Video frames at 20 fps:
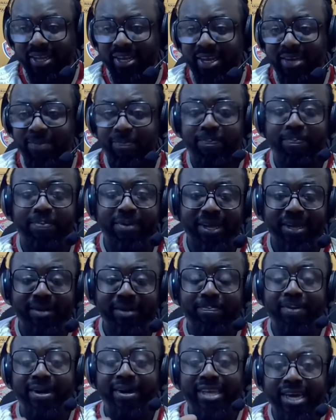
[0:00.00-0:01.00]
the
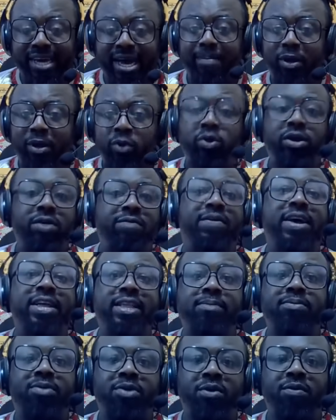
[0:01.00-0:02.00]
predicament where they
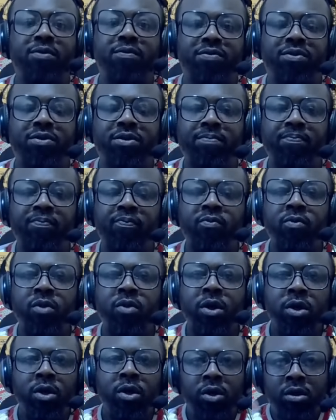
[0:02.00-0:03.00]
find themselves?
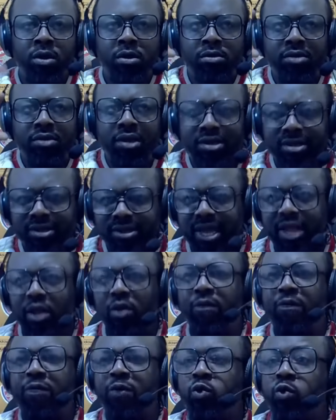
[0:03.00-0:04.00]
This
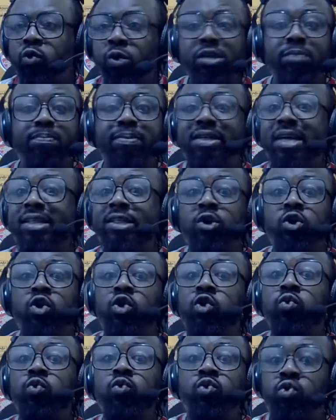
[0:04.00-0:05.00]
sell-on fee, 20%
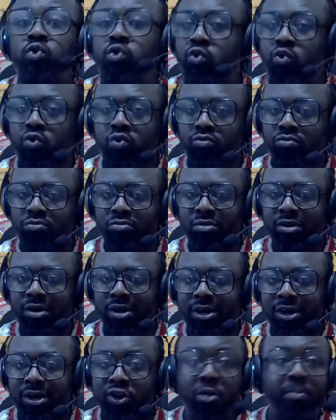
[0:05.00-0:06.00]
is huge.
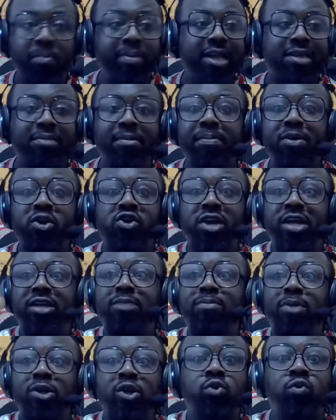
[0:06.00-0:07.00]
Just like maybe share
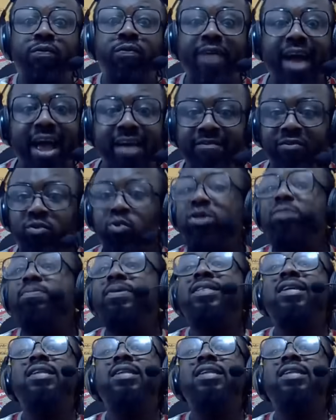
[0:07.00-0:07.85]
the money to 5. 20%